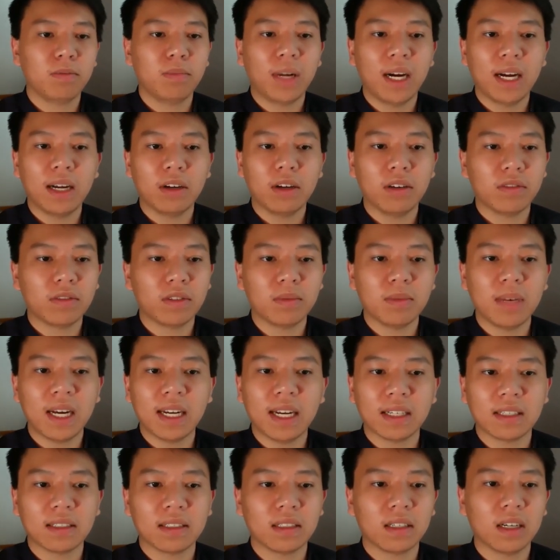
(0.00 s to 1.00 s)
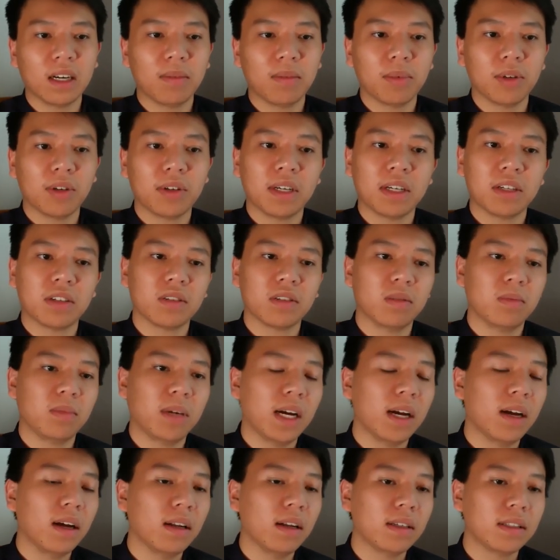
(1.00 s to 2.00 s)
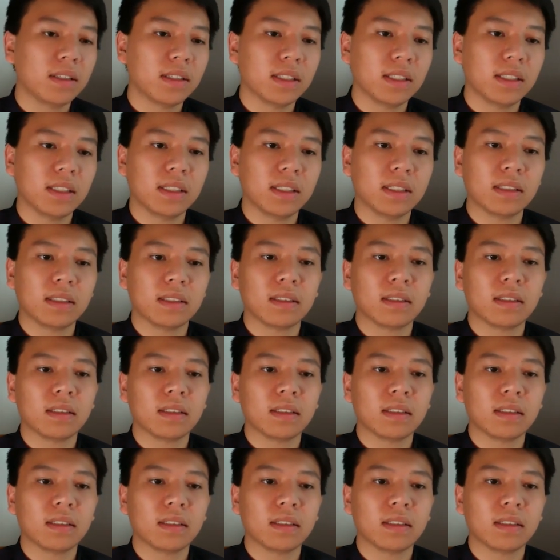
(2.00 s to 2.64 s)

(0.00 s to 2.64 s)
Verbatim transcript: bioinformatics and computational biology,